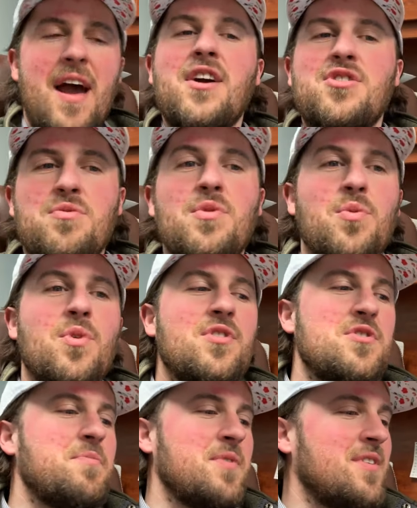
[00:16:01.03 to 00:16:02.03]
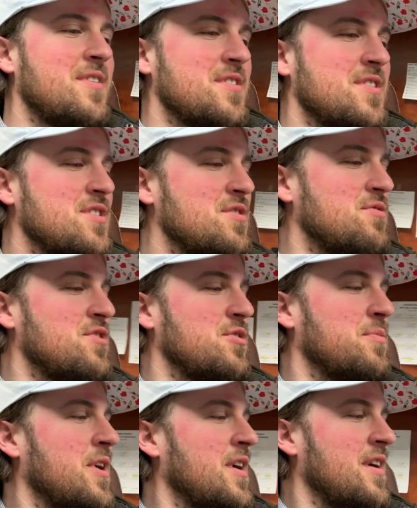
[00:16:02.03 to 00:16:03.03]
Actual words, but this is
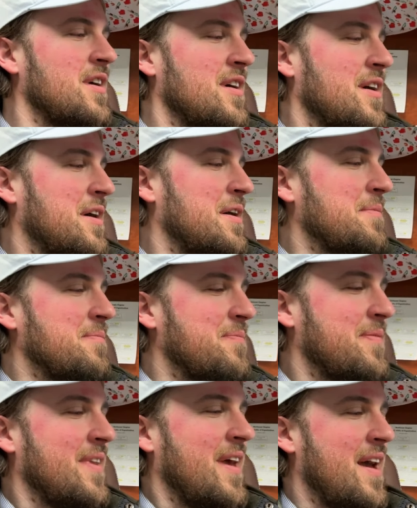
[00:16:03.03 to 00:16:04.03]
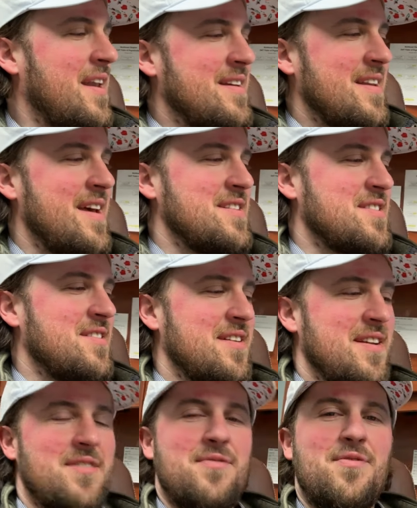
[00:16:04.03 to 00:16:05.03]
YouTube. Um, and it
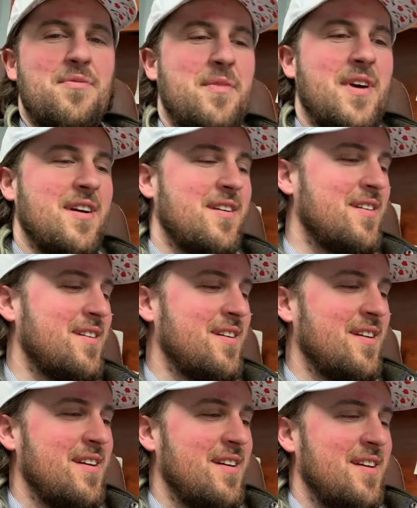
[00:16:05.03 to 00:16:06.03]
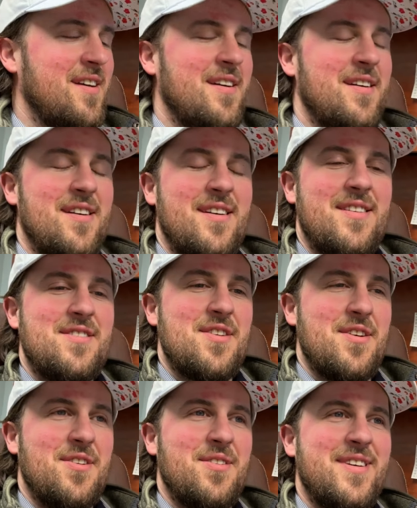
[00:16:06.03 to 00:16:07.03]
escalated from there.
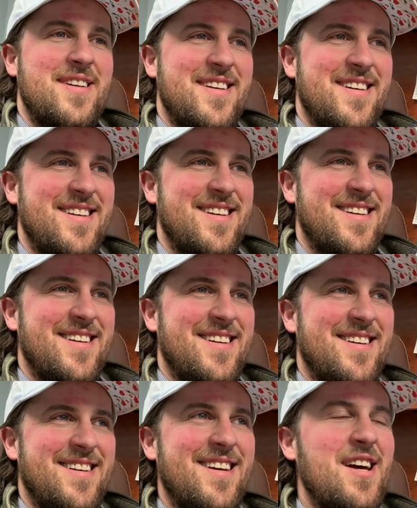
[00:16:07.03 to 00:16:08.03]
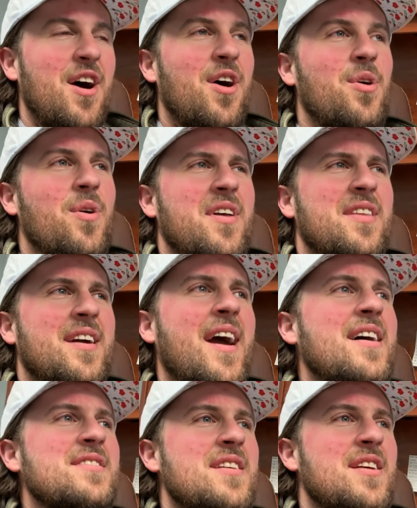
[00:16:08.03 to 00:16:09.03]
So, oh, and the
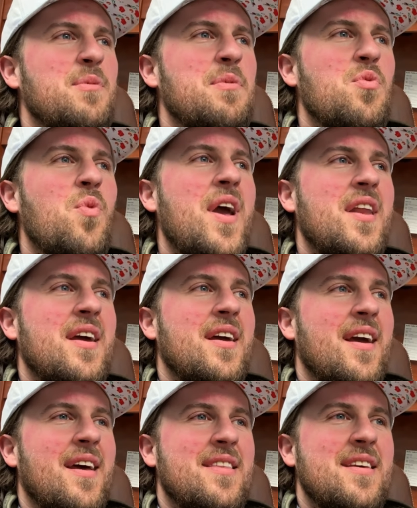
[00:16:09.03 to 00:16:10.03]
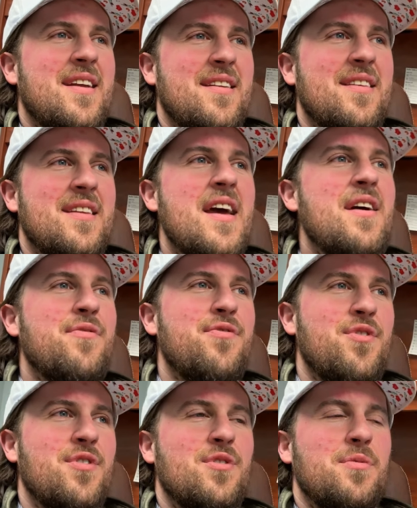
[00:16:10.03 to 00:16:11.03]
guy said he'll be waiting at the end of the day
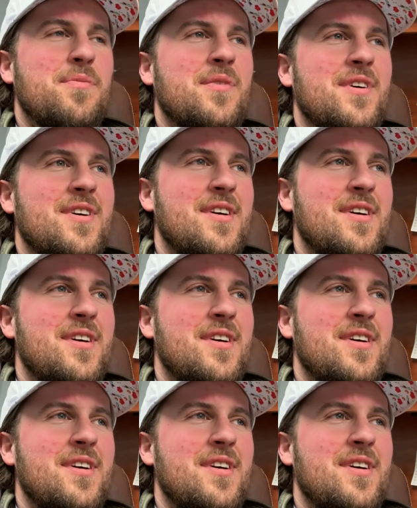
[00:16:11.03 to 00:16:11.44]
for him.